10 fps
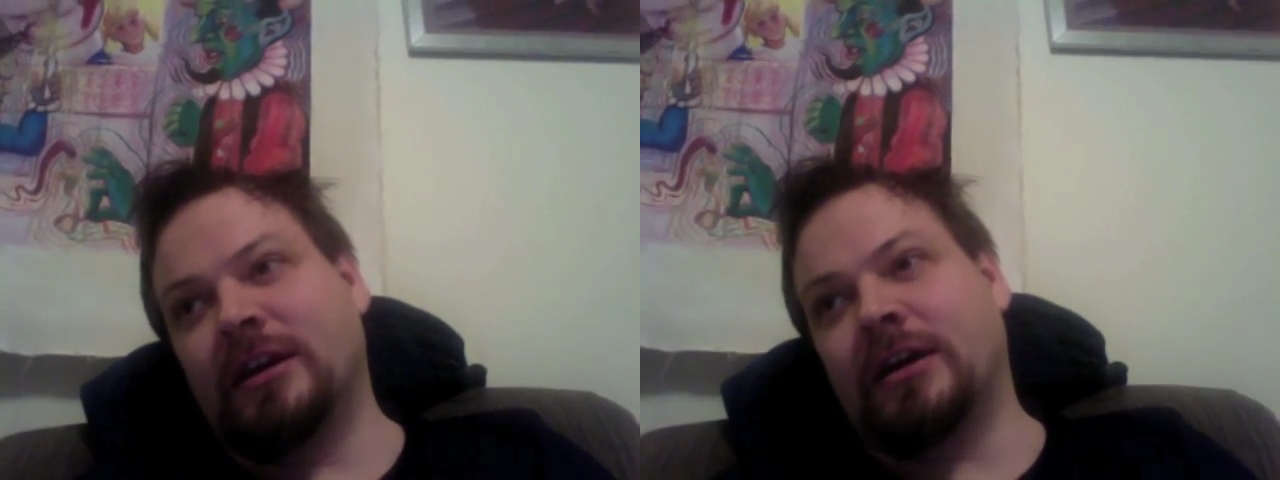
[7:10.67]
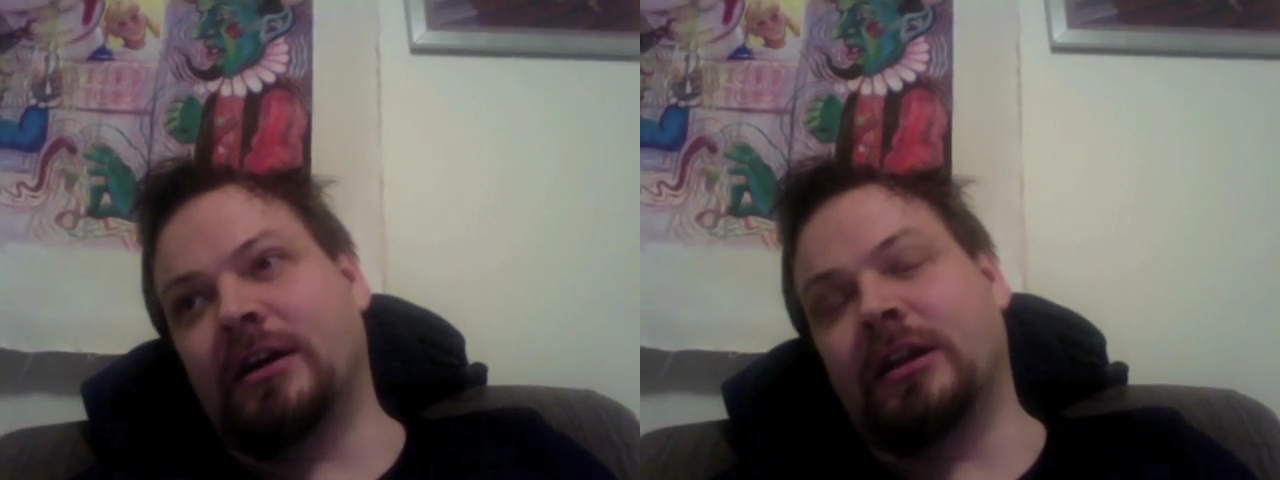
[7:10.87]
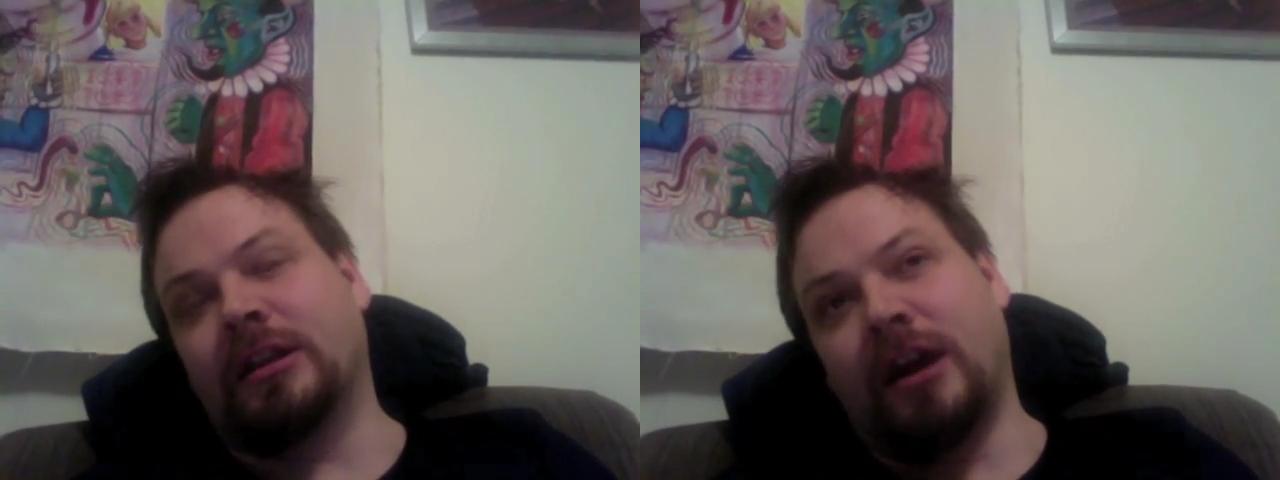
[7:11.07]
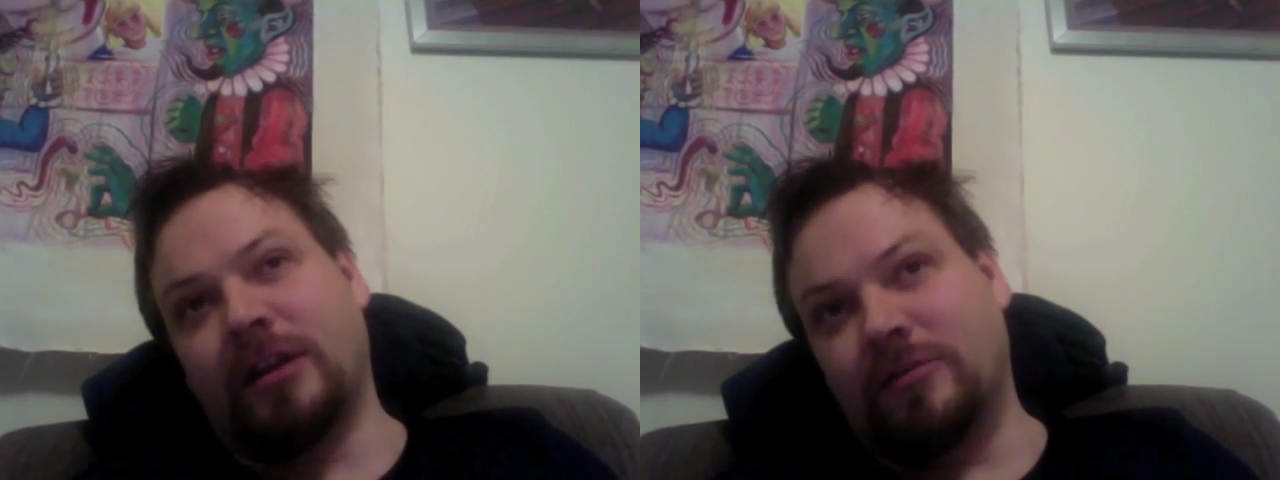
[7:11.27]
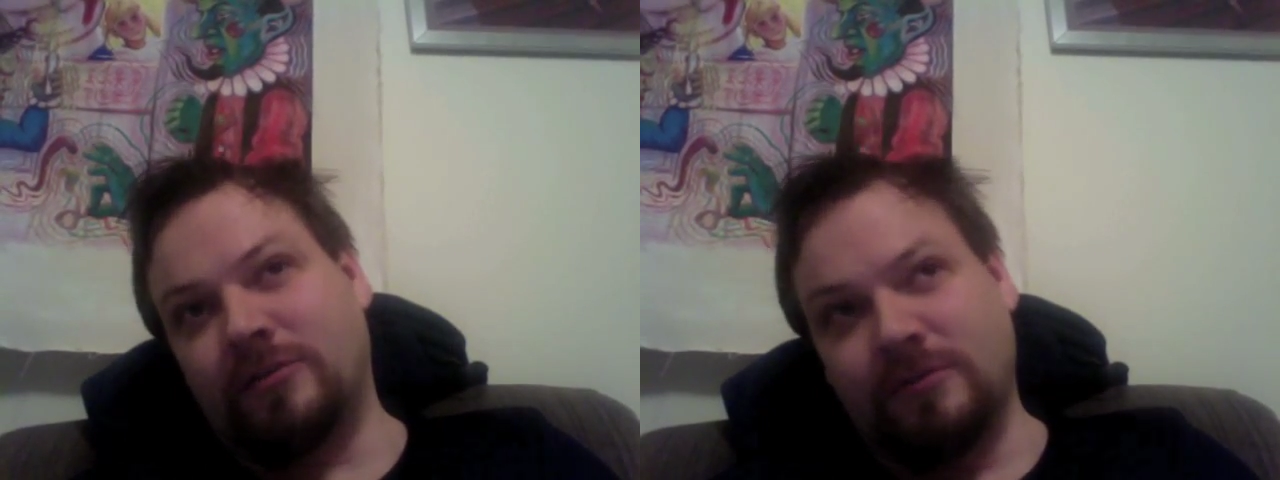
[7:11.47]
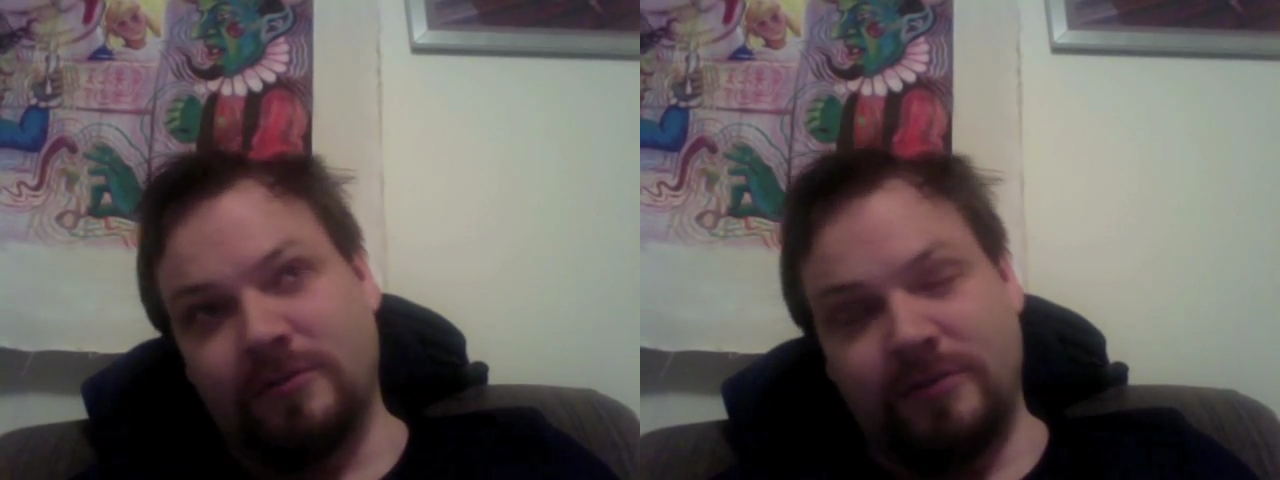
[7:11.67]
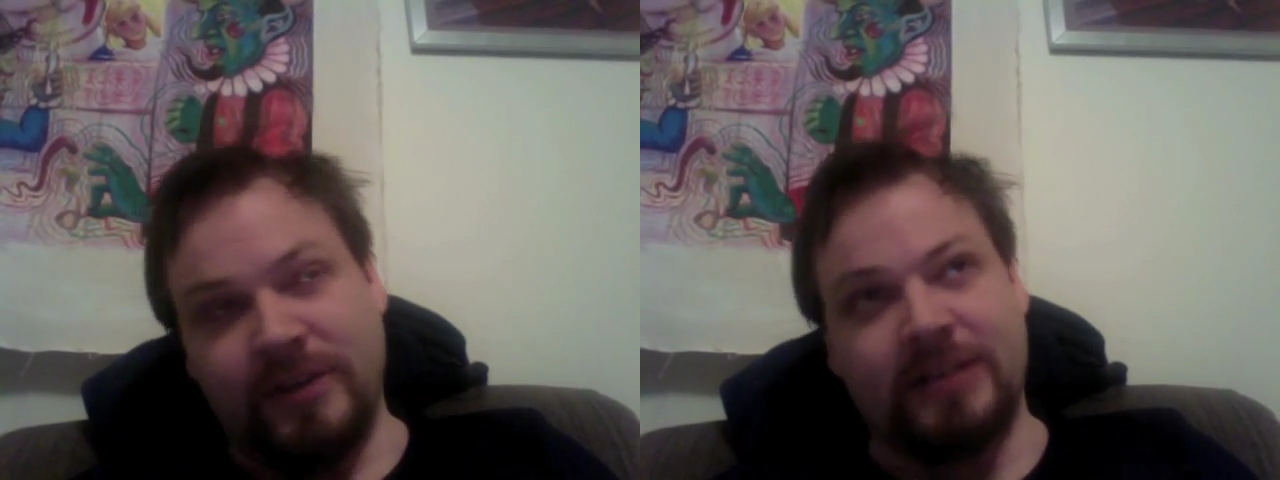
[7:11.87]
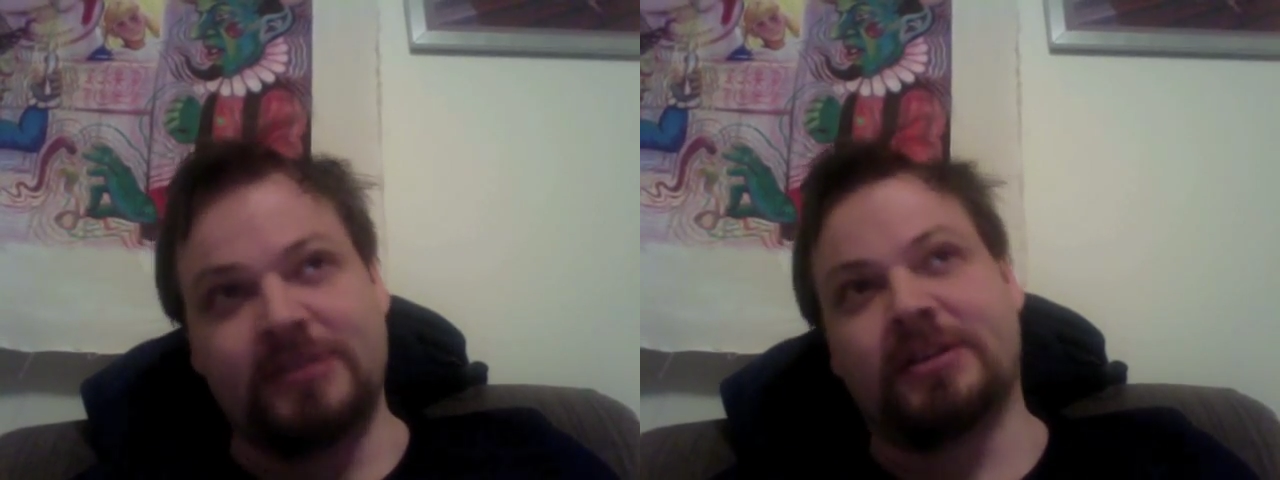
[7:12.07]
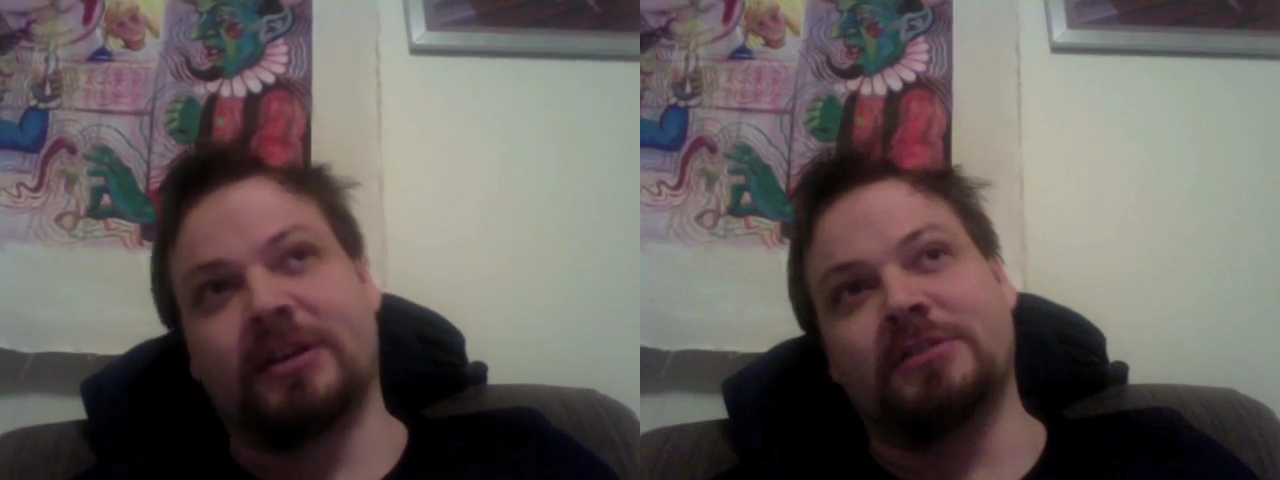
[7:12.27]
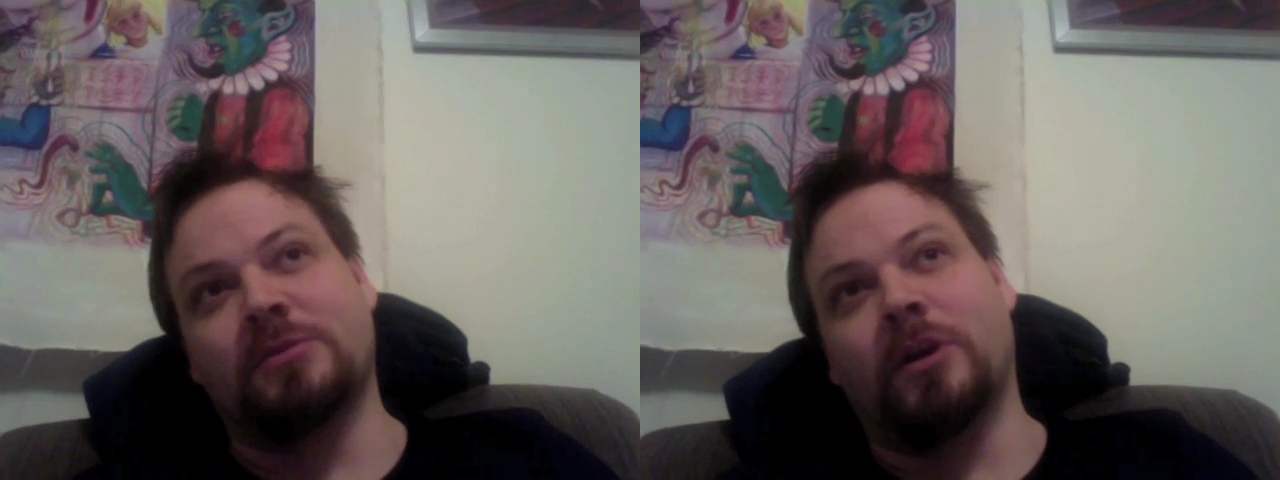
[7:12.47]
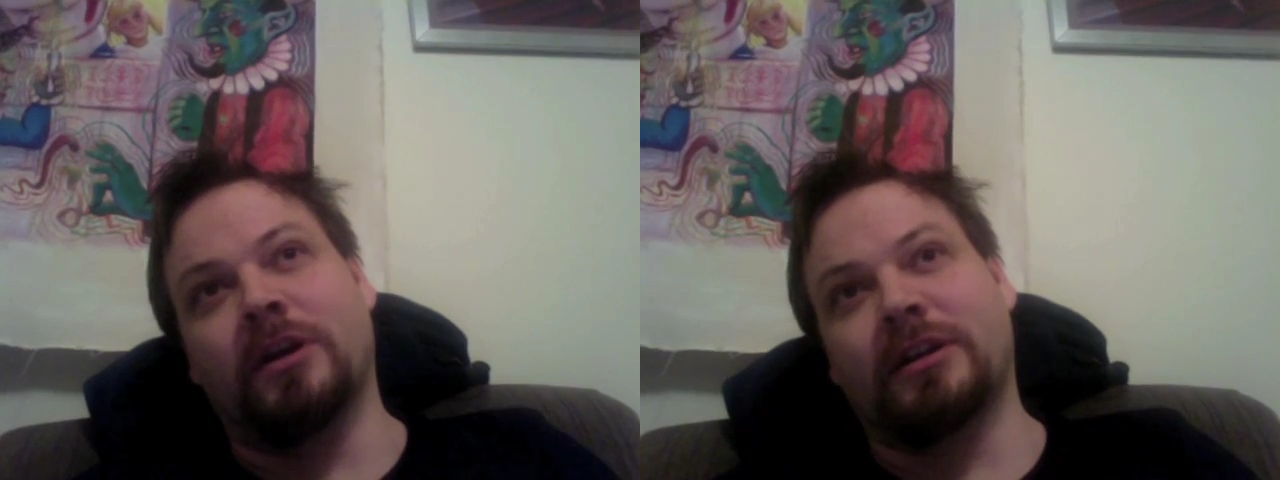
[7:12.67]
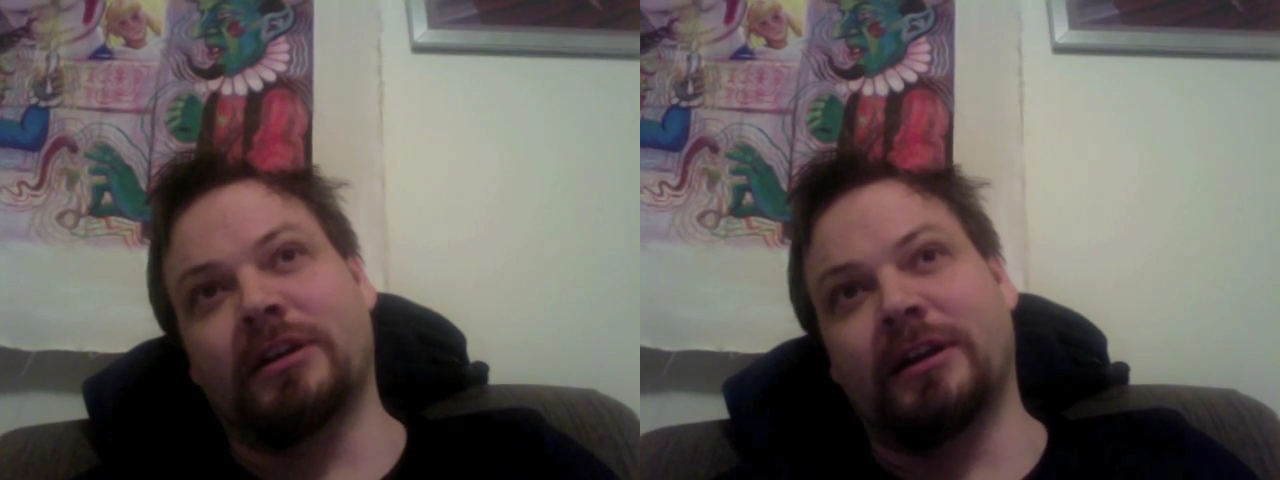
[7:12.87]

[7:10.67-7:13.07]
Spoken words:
A lot of Wittgenstein's work,